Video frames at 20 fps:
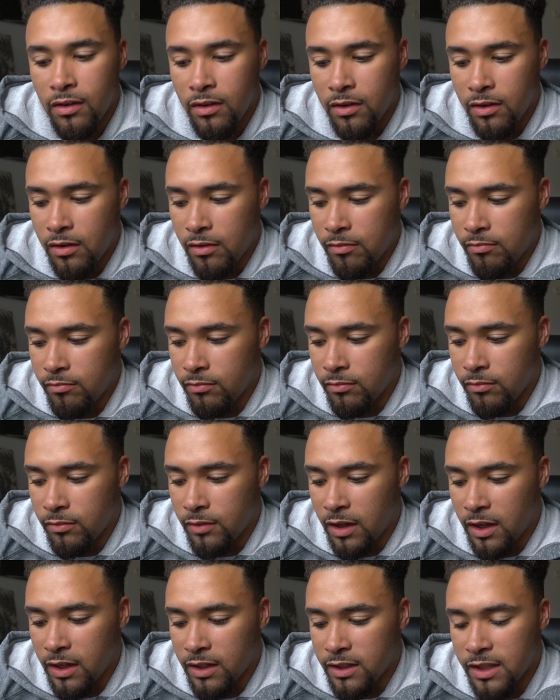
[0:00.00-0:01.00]
Um,
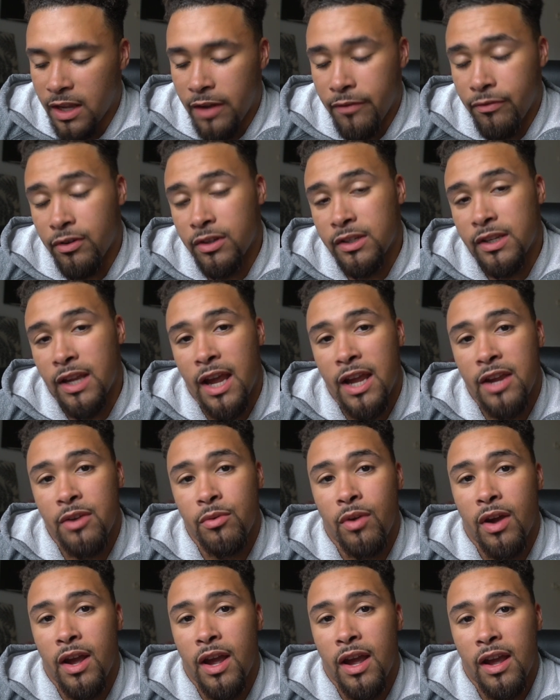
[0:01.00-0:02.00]
there's never a day
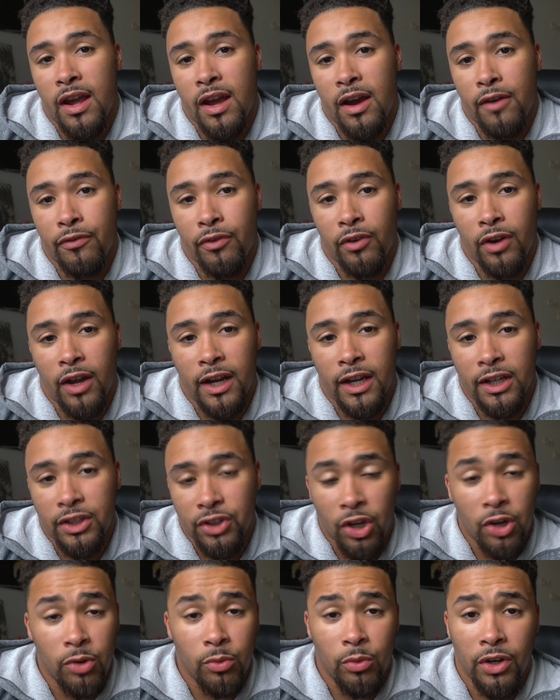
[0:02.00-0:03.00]
where I feel like I
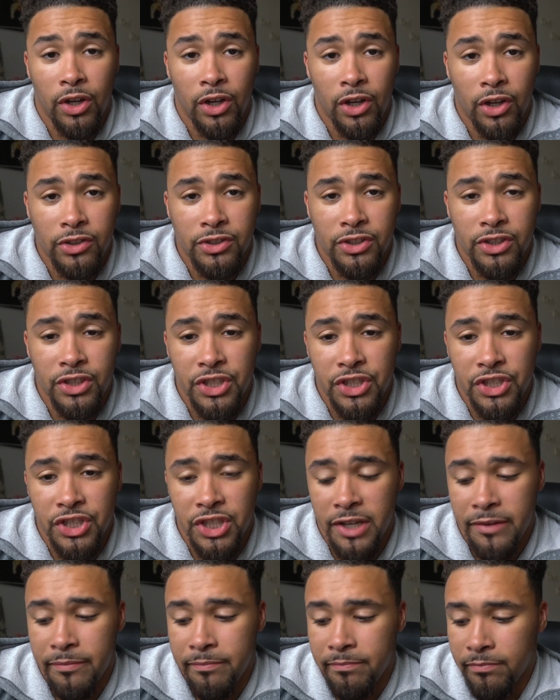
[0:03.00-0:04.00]
don't want to go to the
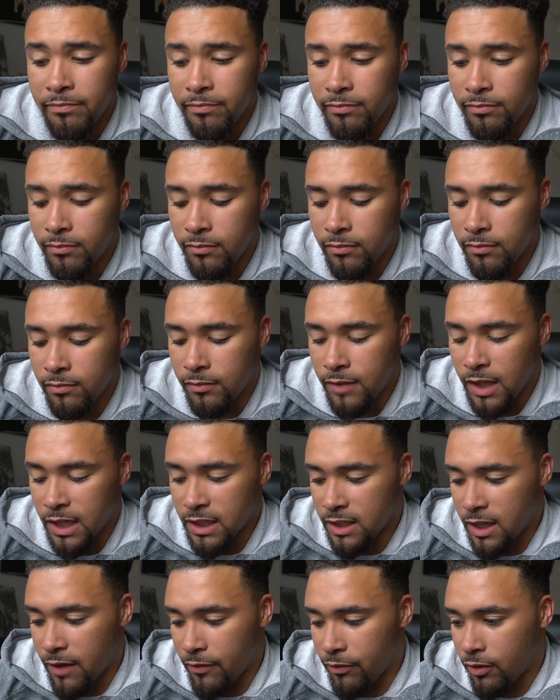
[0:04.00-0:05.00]
gym.
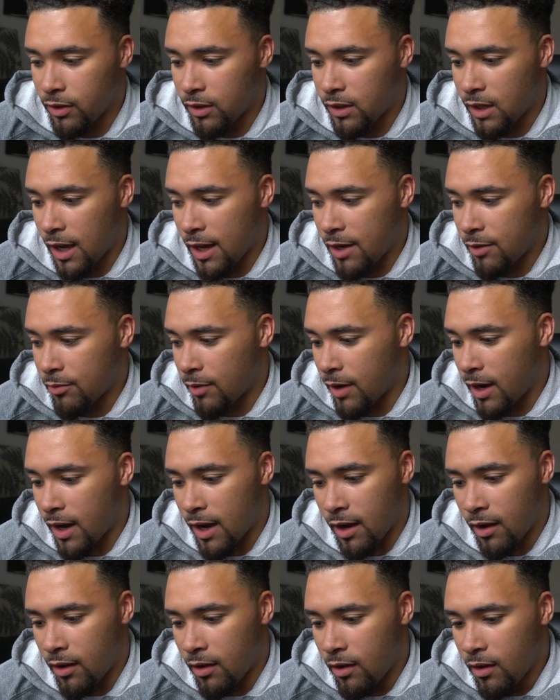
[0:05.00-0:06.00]
There's never a day
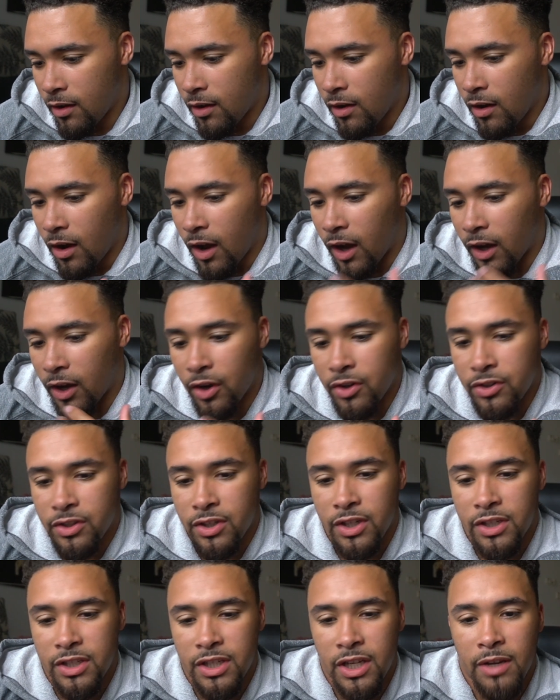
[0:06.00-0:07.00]
where I go
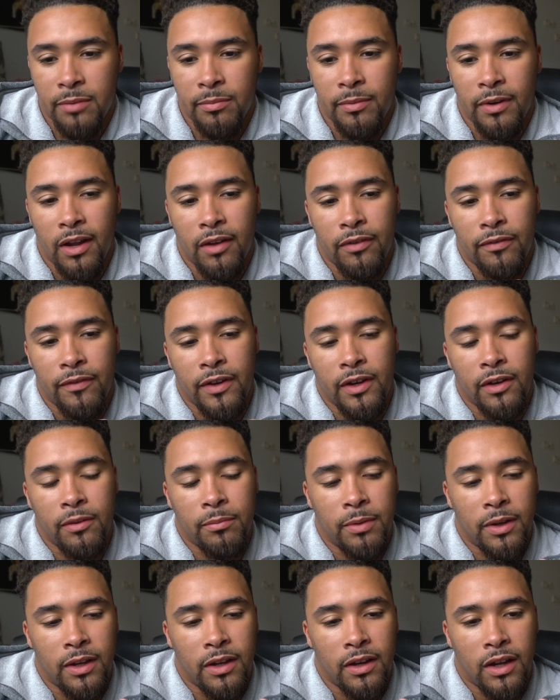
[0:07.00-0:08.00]
to the gym and I feel a
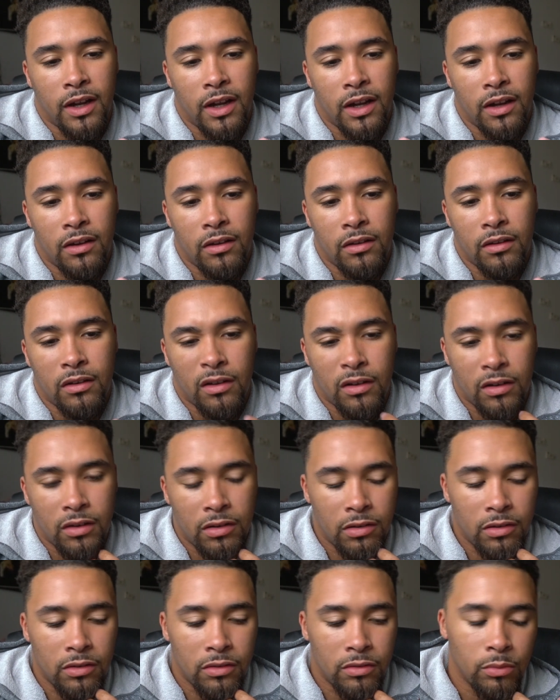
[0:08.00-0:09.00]
bit like,
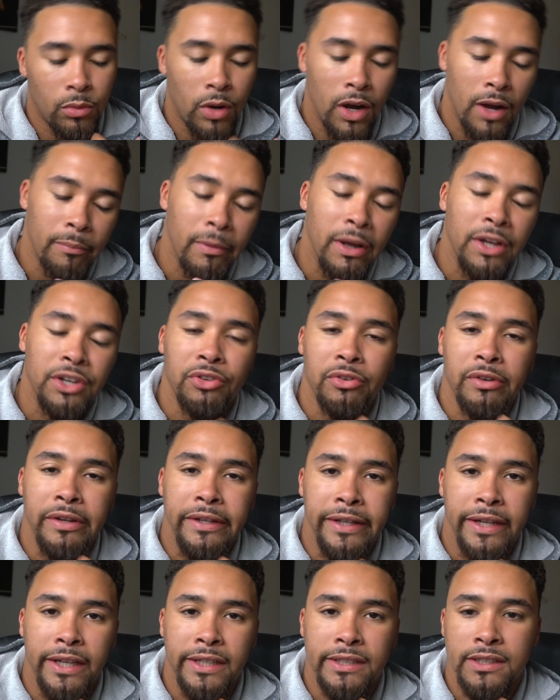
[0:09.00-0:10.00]
oh, why am I
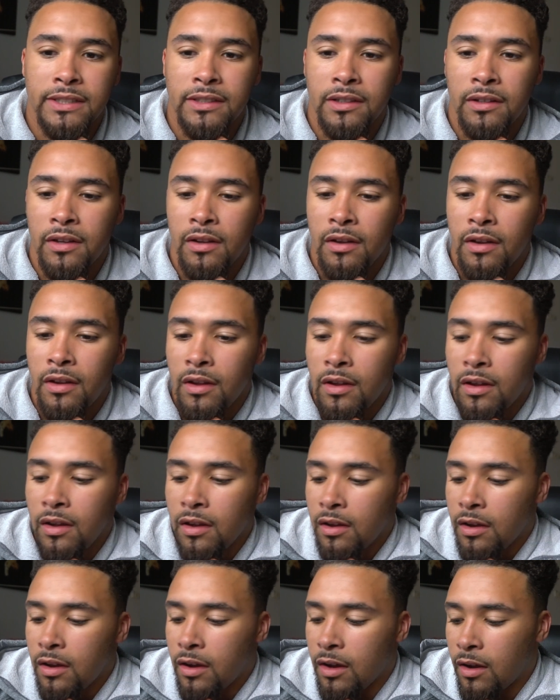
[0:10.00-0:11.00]
doing this?
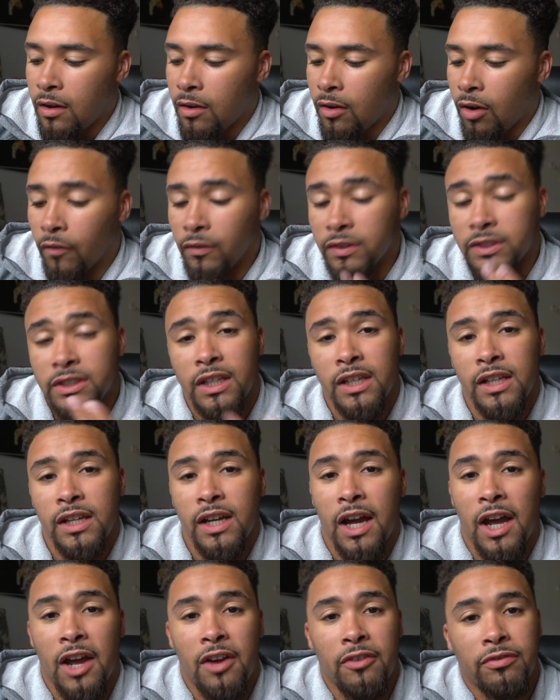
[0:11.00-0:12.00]
Uh, obviously,
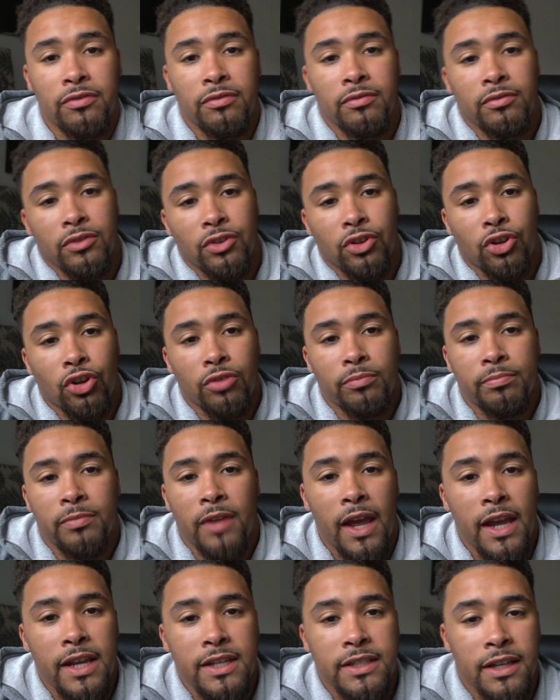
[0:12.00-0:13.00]
I have good
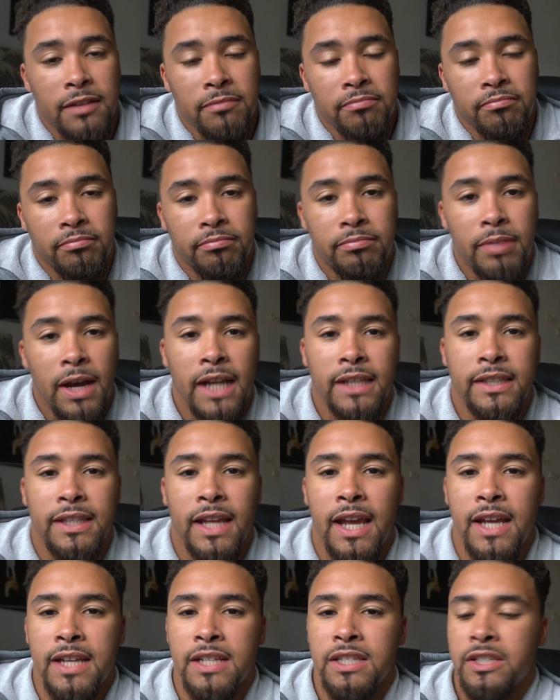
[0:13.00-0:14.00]
days and bad
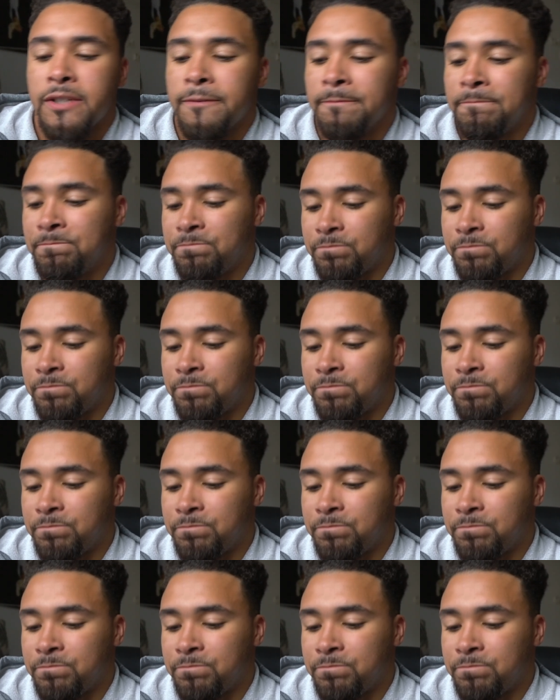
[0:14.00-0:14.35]
days.